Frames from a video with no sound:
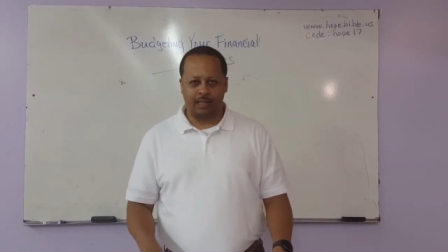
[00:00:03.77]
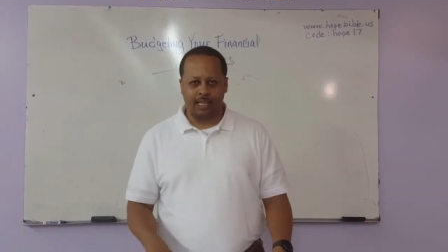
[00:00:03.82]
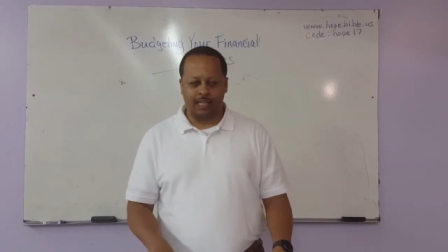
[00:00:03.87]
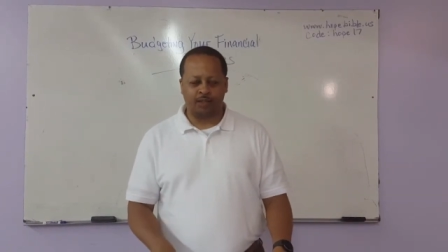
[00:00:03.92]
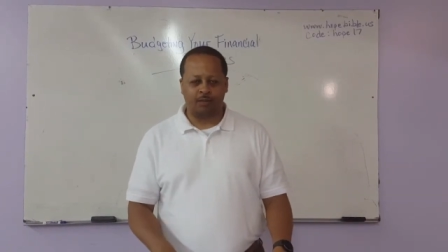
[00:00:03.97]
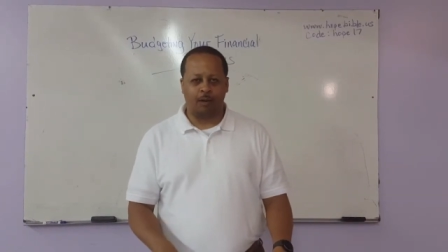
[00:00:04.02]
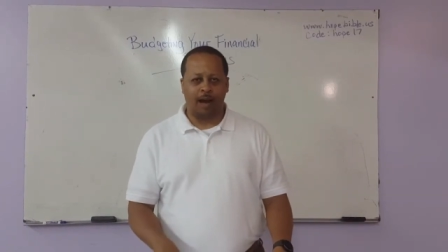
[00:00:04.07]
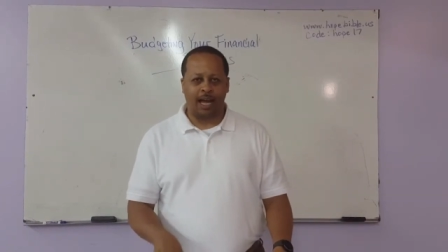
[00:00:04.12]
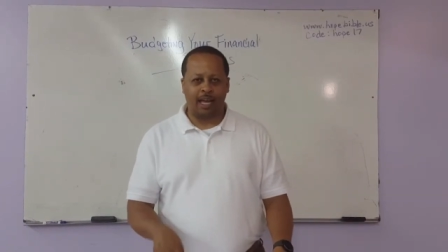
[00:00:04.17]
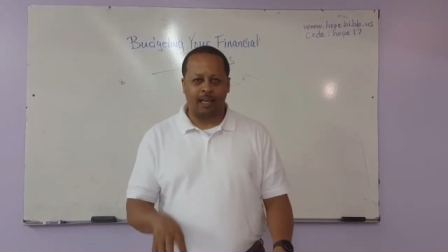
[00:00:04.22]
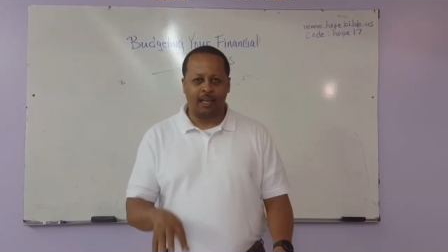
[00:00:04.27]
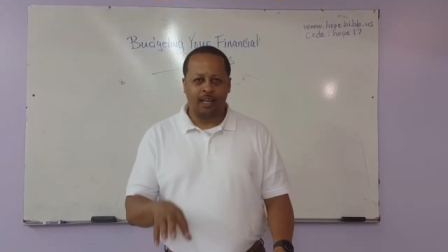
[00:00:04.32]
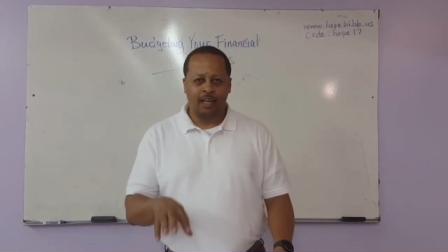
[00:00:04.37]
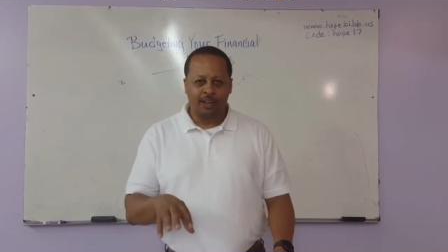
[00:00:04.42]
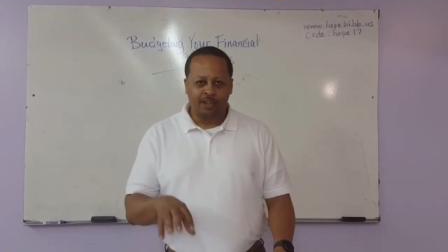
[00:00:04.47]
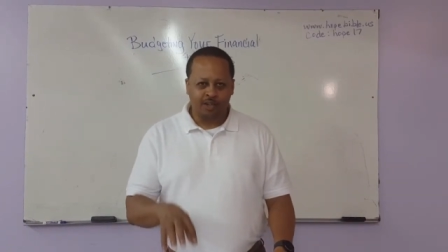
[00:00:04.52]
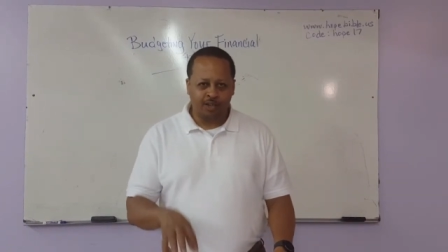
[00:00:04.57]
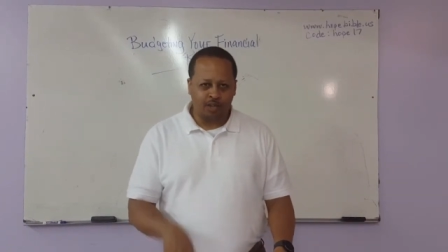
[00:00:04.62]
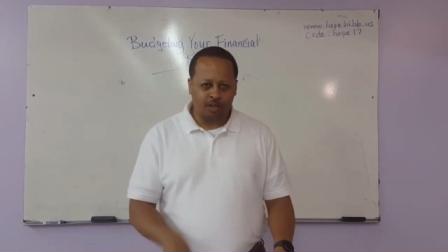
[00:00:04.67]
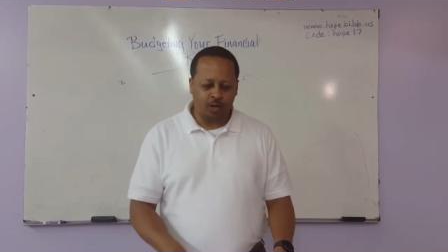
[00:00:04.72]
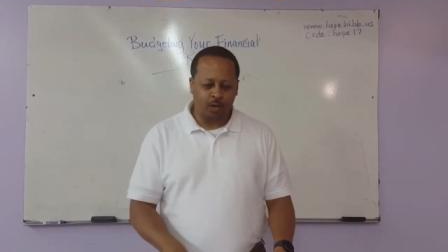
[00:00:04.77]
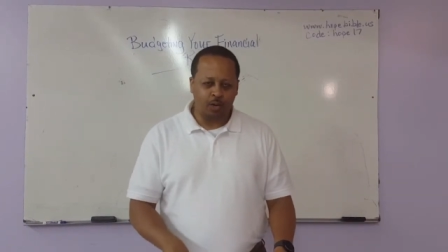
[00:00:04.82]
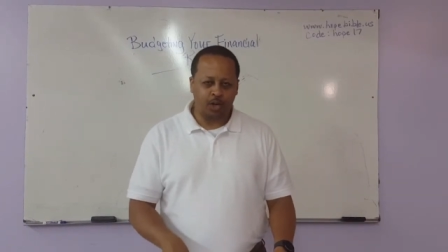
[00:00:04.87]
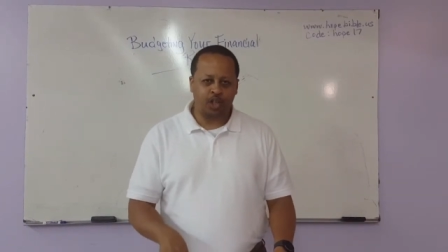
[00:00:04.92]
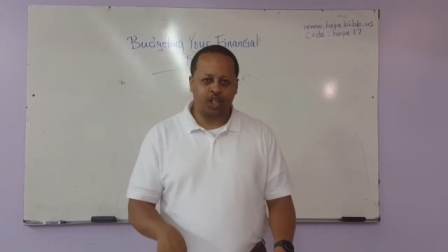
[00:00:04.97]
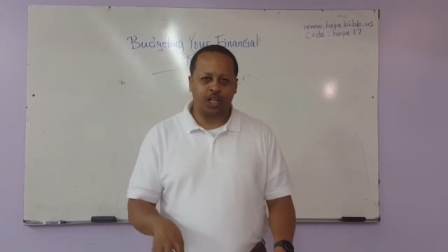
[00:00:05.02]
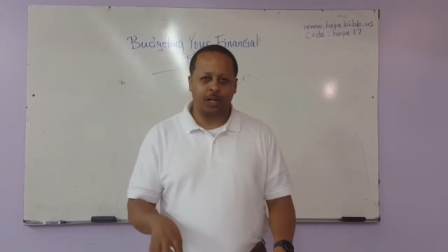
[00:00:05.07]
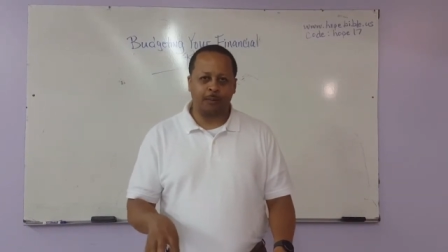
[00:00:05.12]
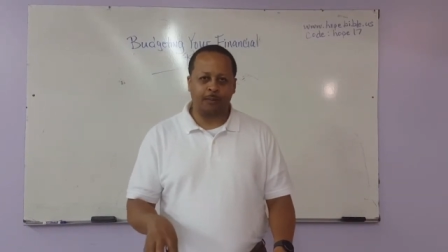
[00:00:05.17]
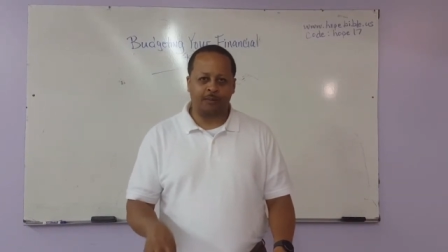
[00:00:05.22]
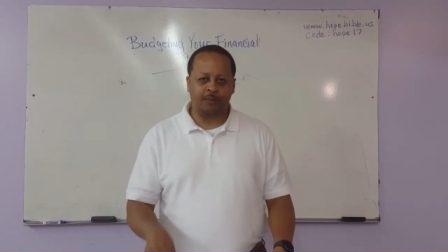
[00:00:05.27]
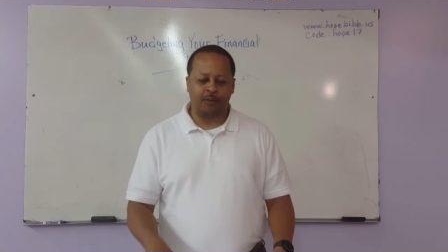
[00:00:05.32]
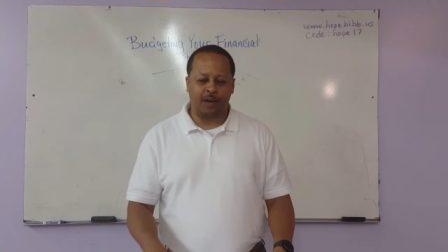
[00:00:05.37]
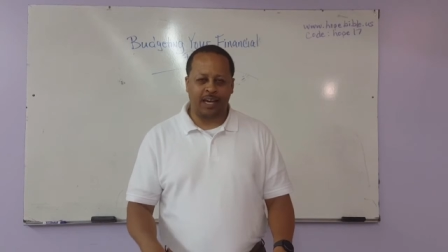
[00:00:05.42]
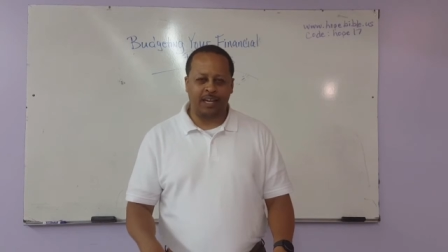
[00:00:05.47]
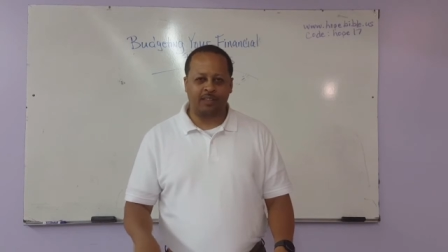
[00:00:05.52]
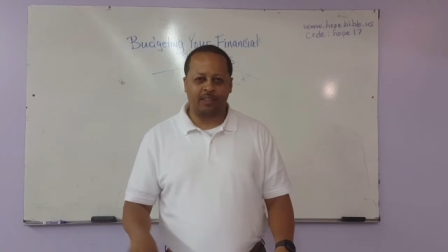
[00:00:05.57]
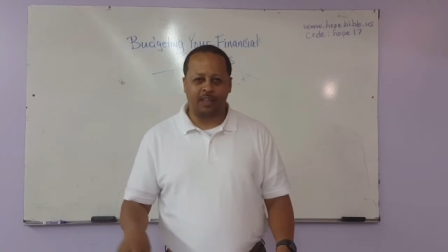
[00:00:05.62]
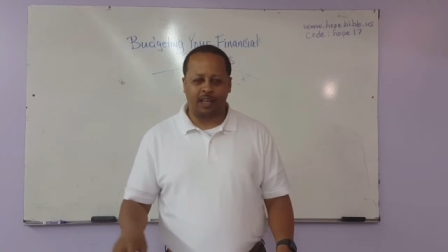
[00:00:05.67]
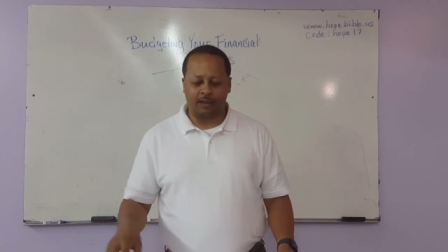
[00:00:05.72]
That's right, stewardship,
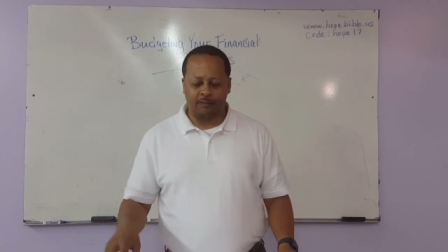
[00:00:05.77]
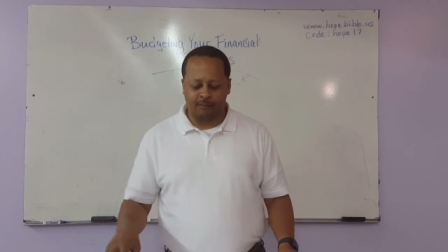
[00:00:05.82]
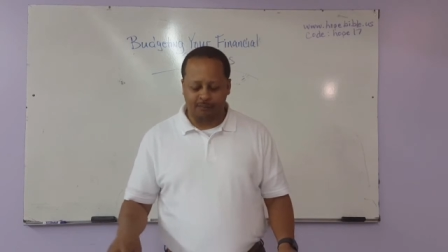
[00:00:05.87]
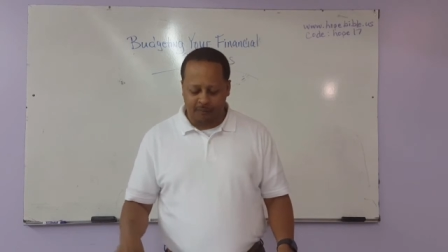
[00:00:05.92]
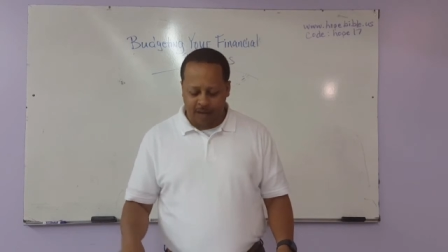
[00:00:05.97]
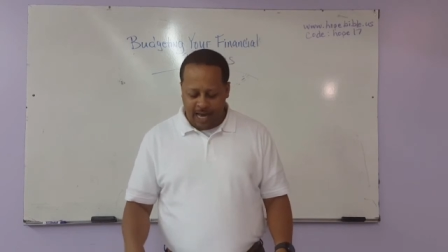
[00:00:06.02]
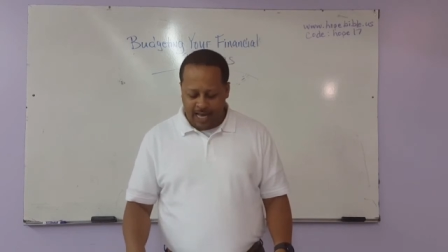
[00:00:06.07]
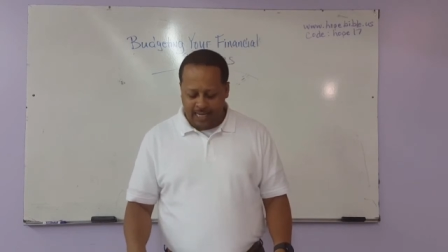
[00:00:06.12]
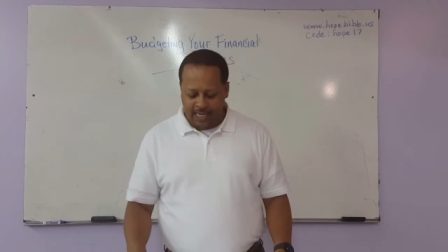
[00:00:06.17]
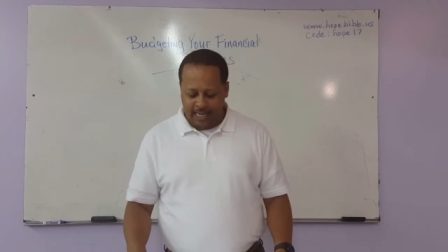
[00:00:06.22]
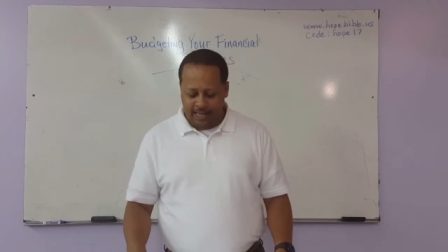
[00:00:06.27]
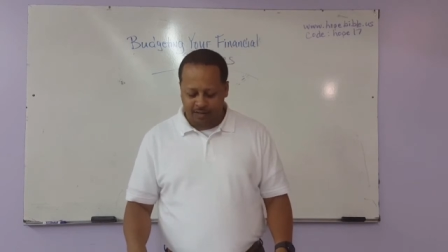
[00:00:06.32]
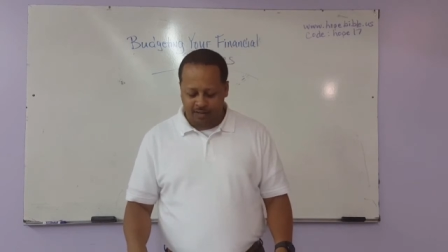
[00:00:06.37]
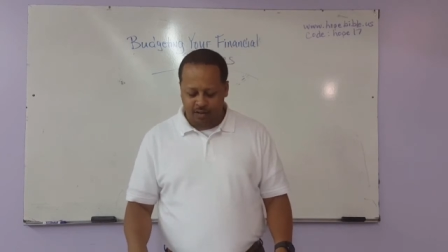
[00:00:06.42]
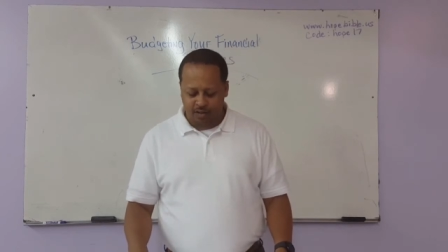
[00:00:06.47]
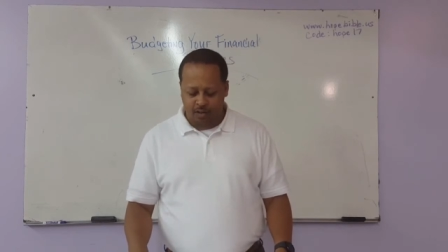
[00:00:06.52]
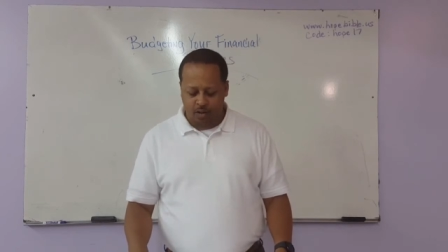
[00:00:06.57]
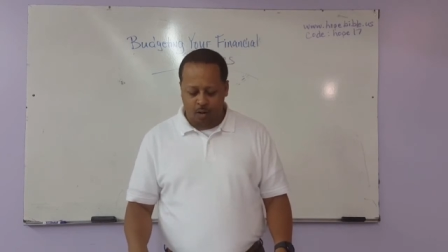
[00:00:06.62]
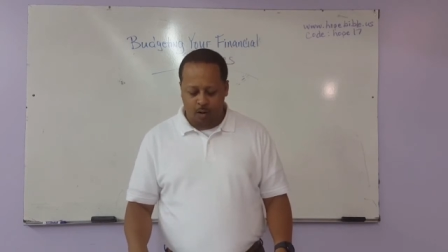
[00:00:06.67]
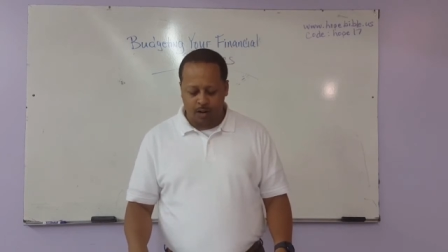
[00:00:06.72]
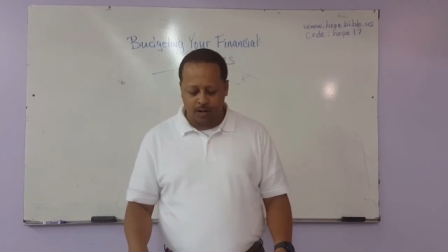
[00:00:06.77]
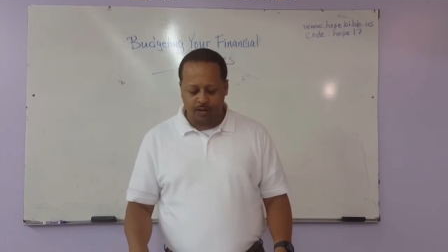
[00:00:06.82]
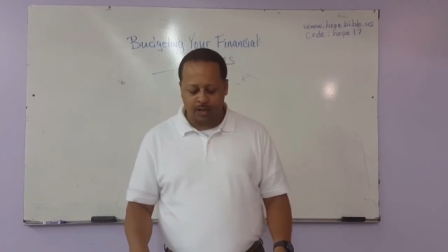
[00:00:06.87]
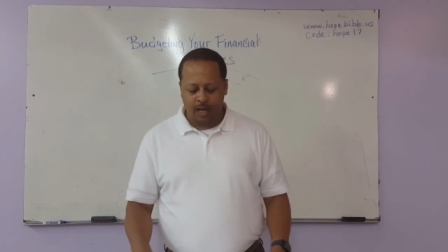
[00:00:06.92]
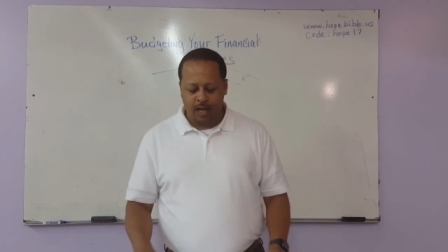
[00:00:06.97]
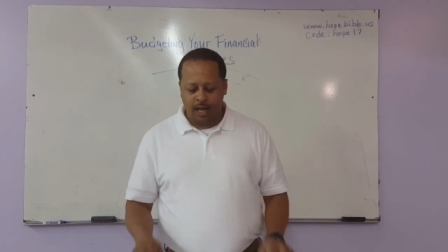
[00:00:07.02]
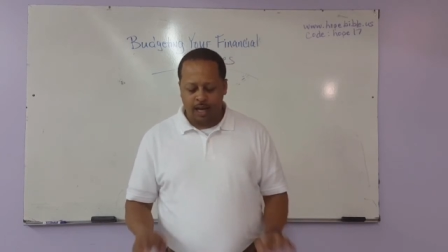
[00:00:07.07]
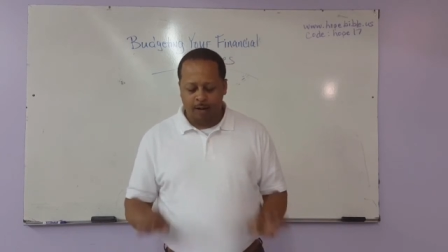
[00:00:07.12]
faith, and finances course.